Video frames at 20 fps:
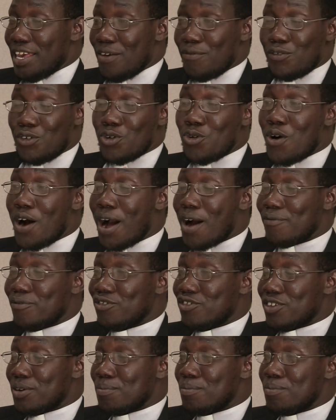If you
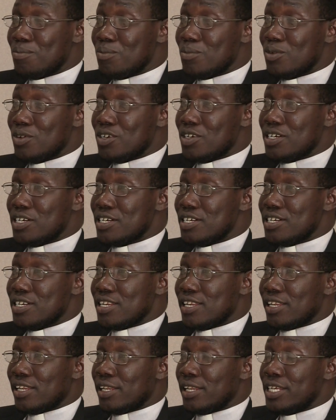have some
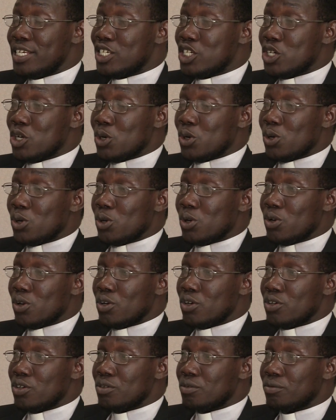little,